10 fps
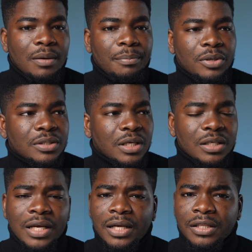But
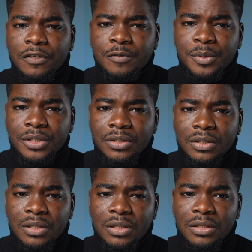yeah, there's
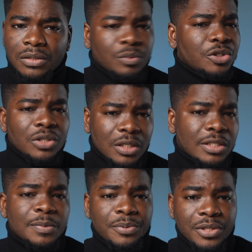been the region
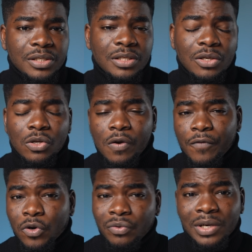has experienced a lot
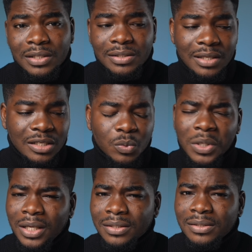of unrest, as
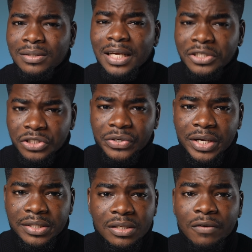well as
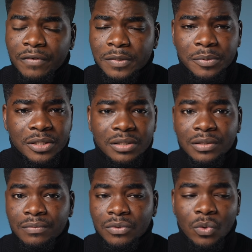Nigeria itself
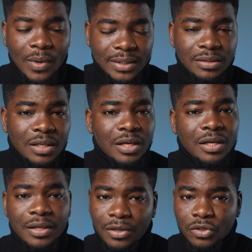experiencing quite
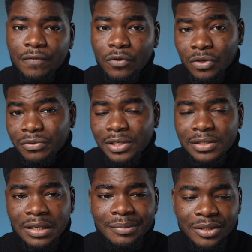a lot of
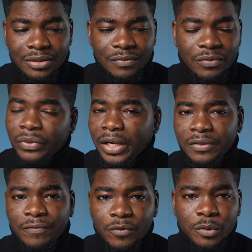unrest. I mean, if you look
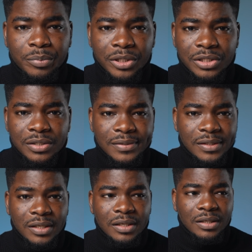at the front
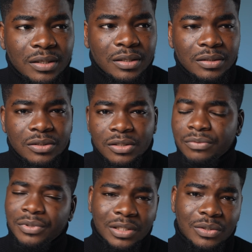pages, it
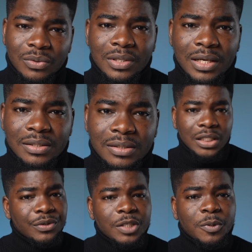doesn't really look nice.
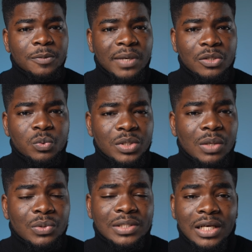The response by
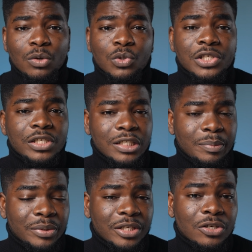Twitter was that it was
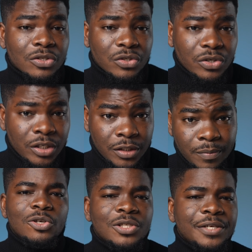deeply concerning.
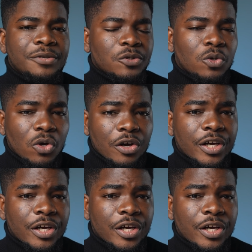You see, not too long